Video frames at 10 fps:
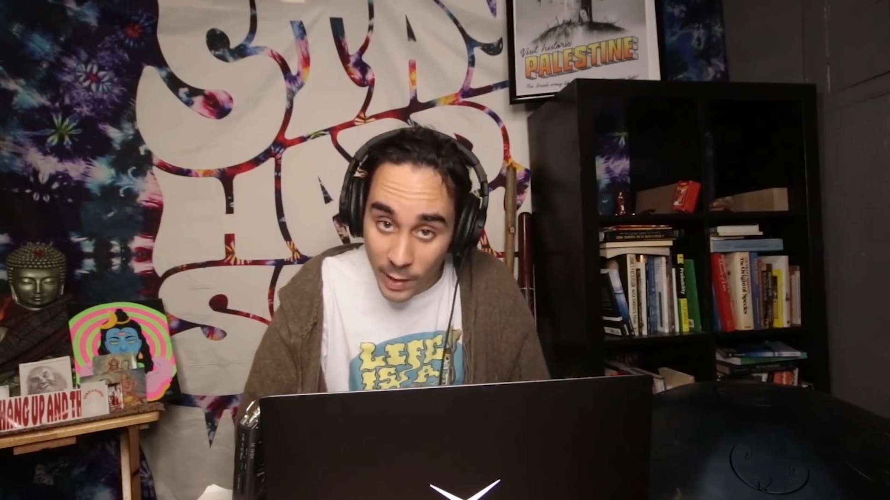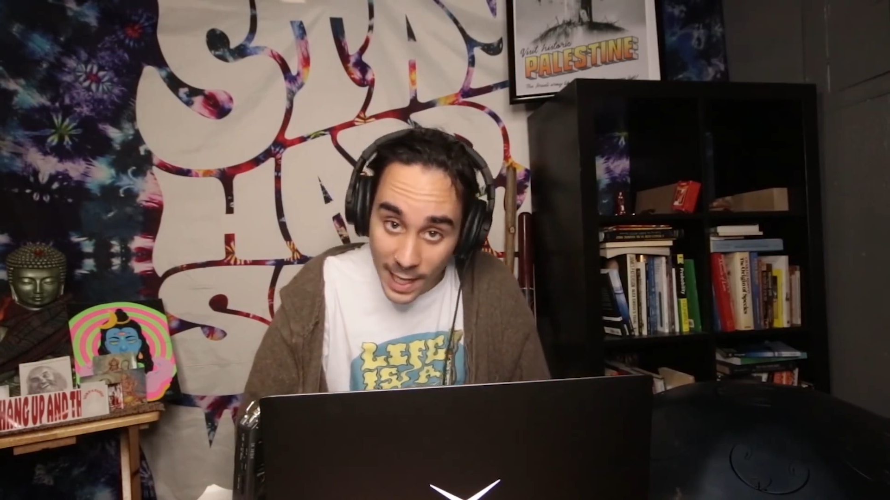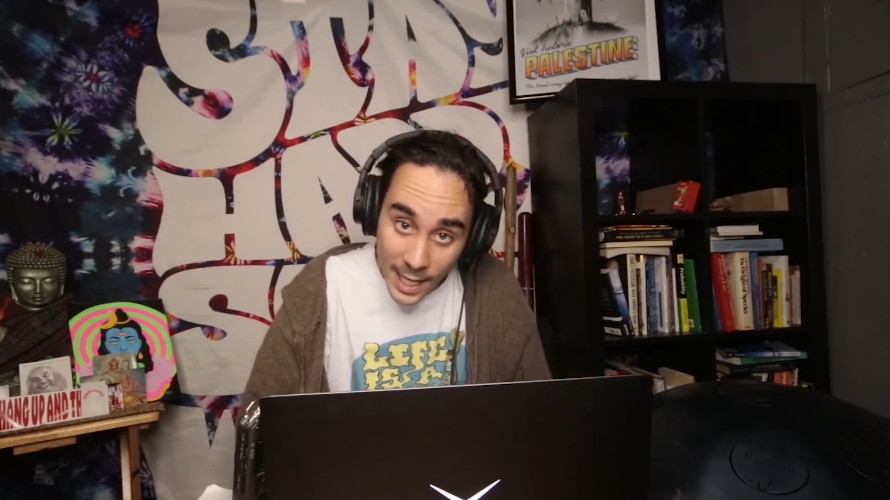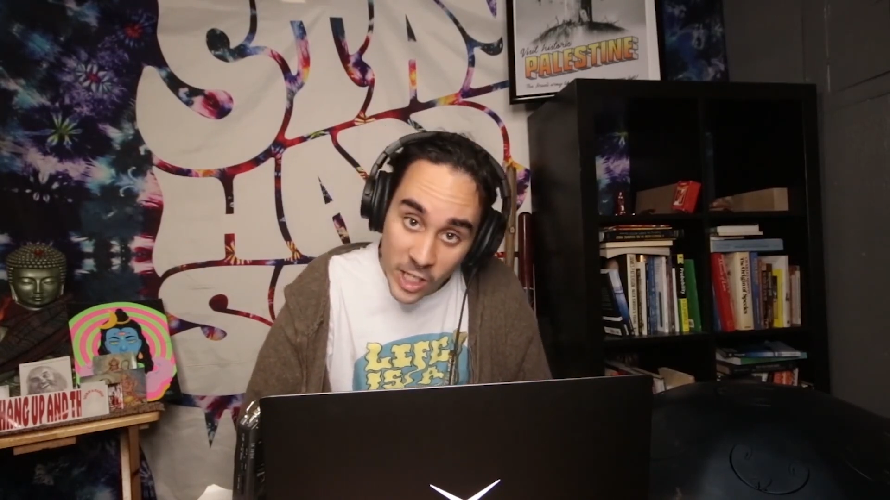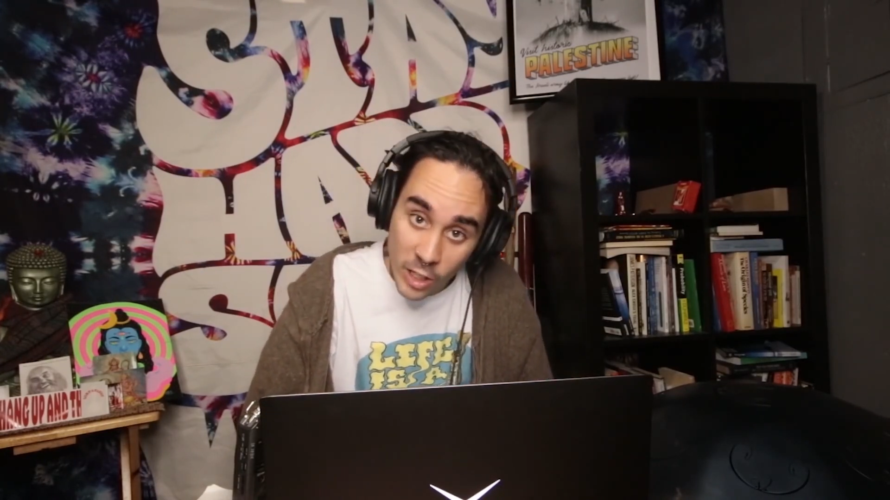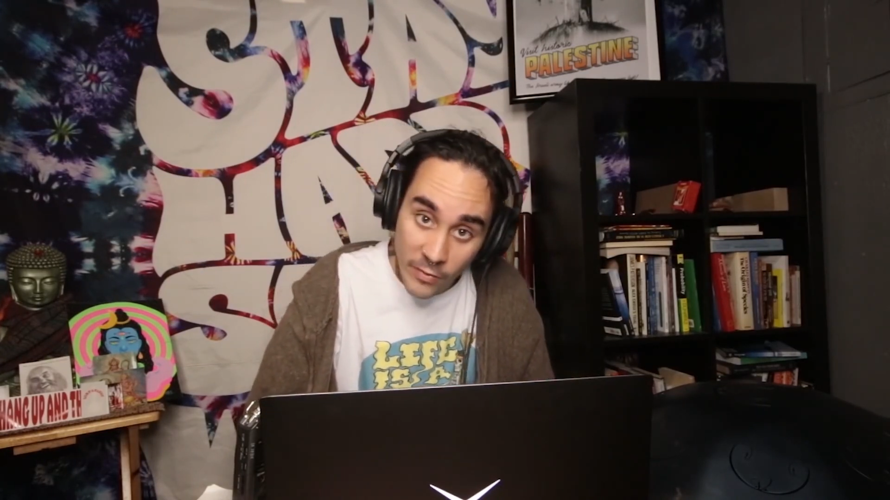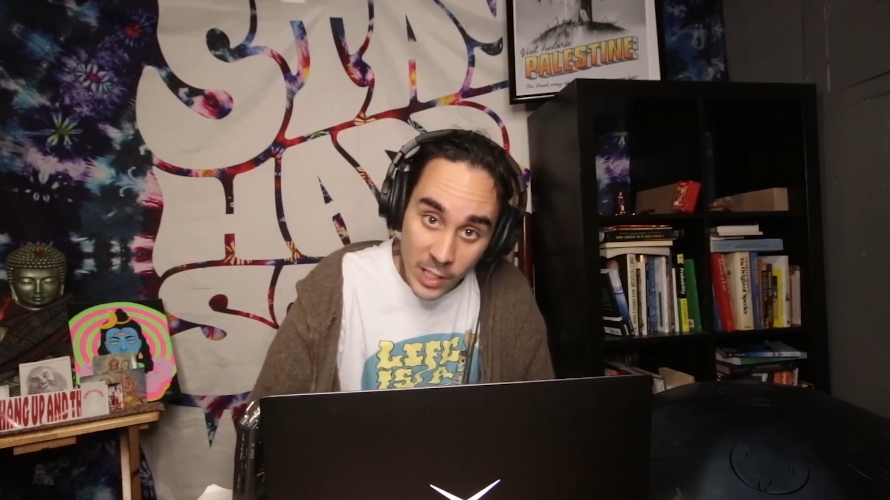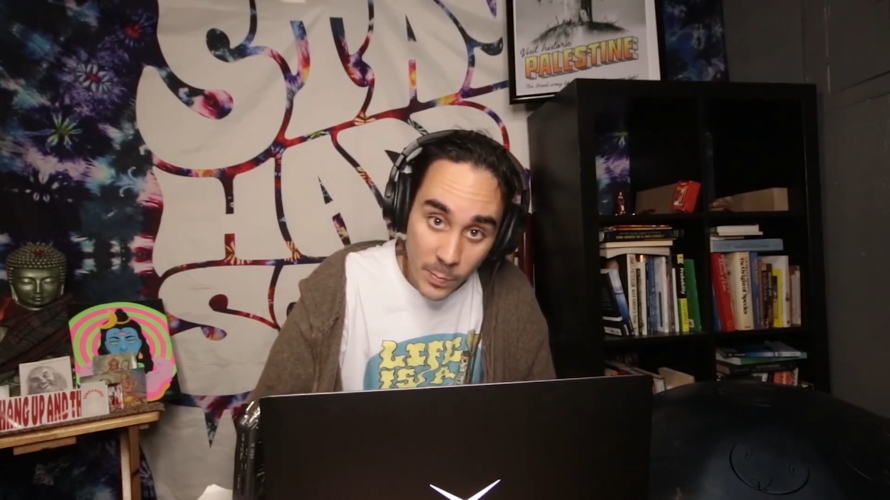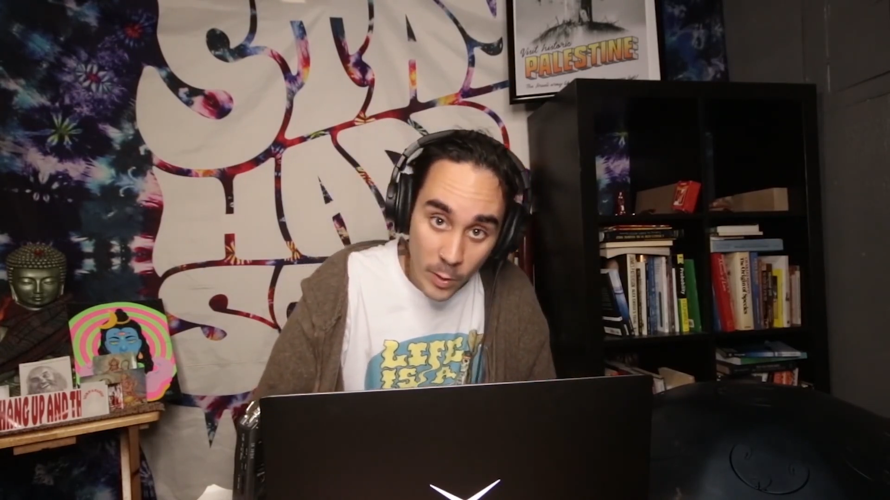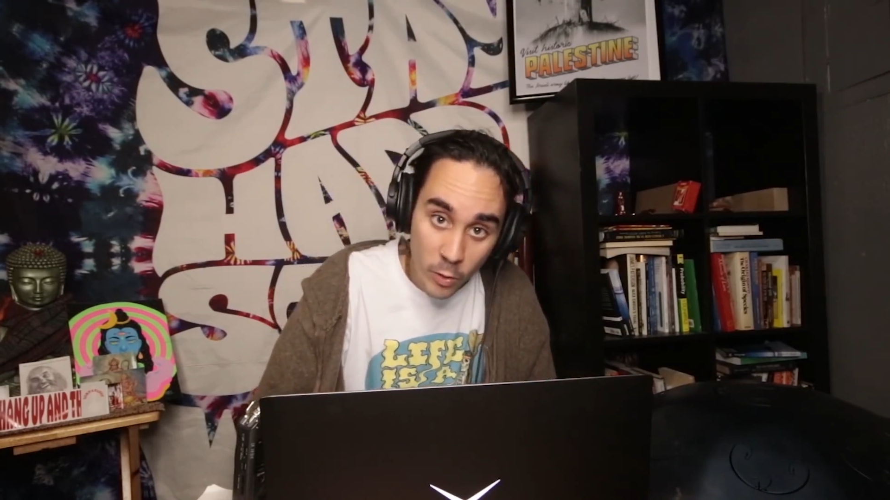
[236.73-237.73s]
reaction of
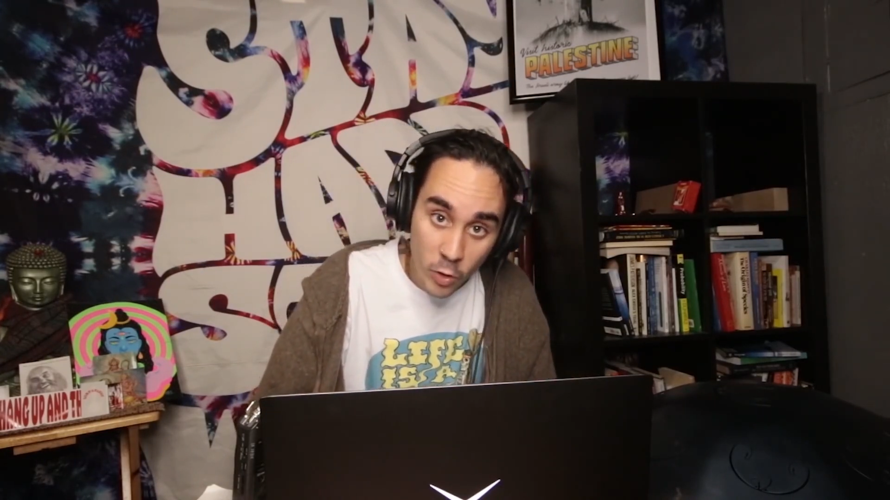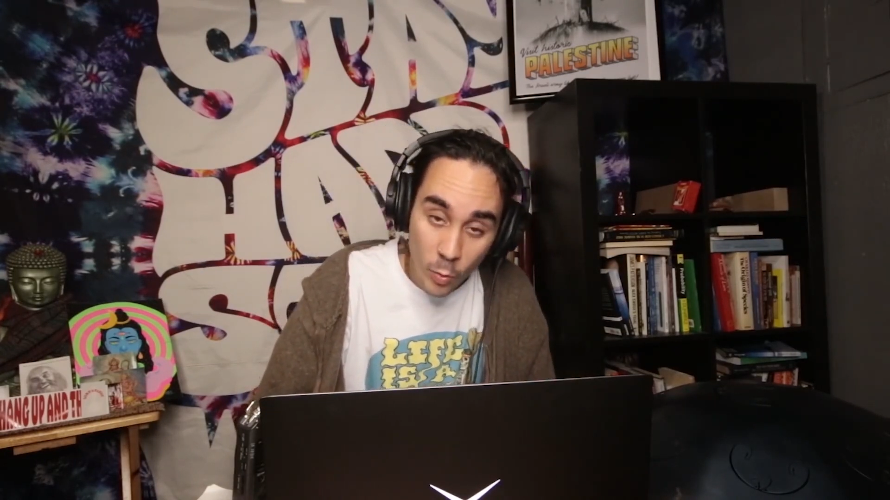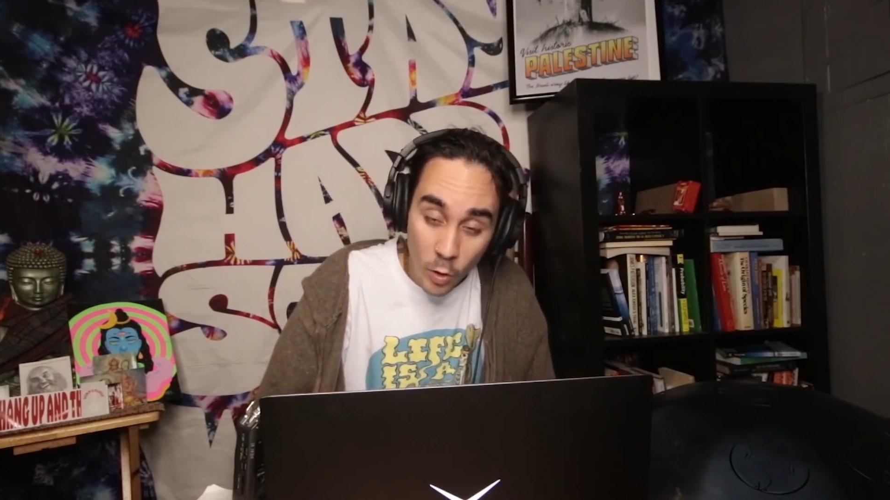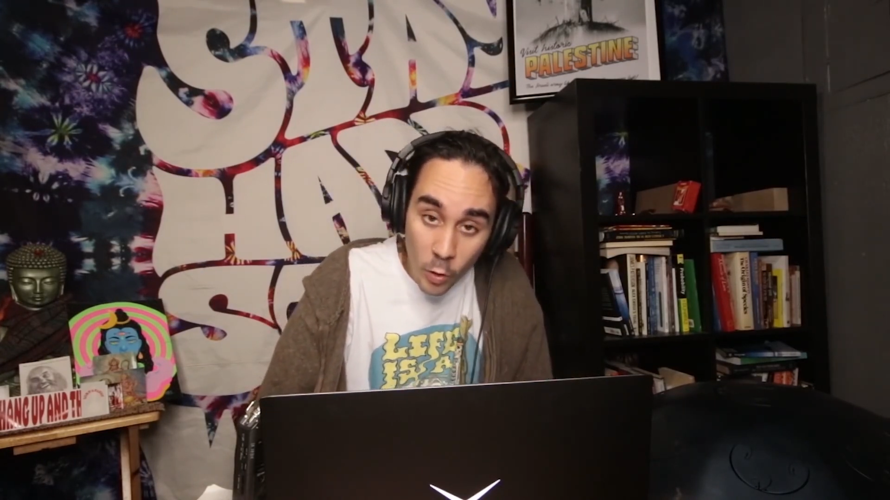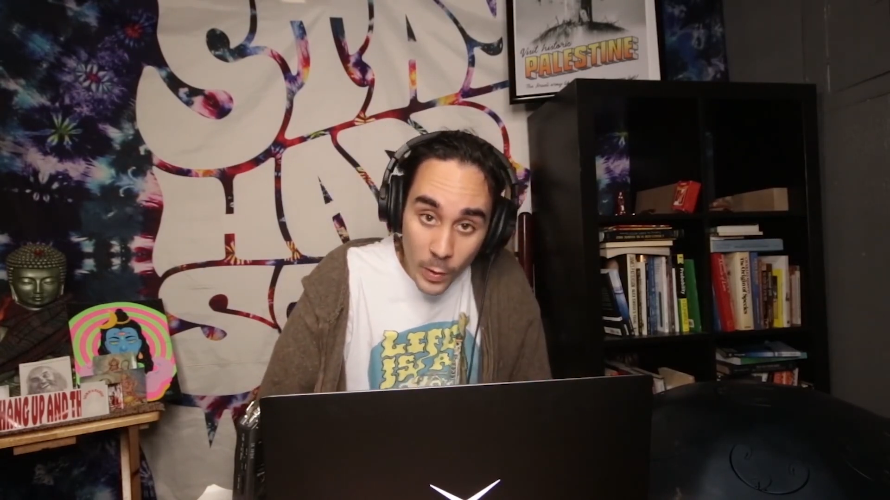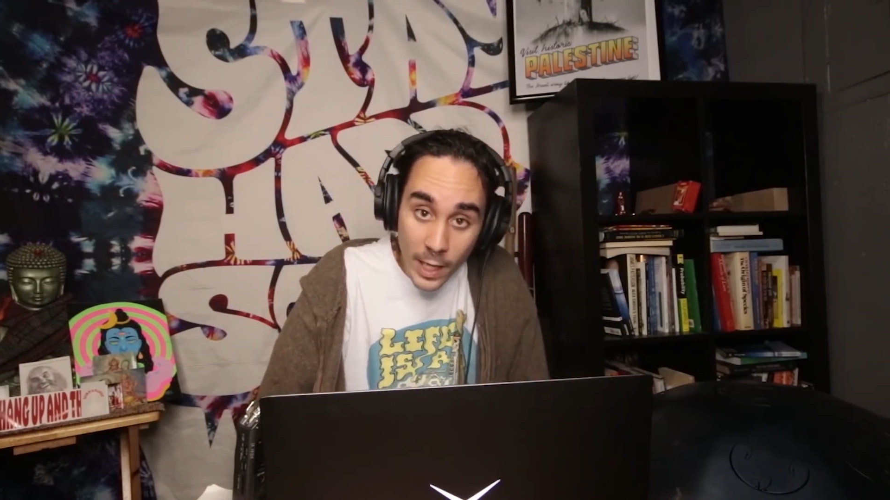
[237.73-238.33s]
the spiritual world,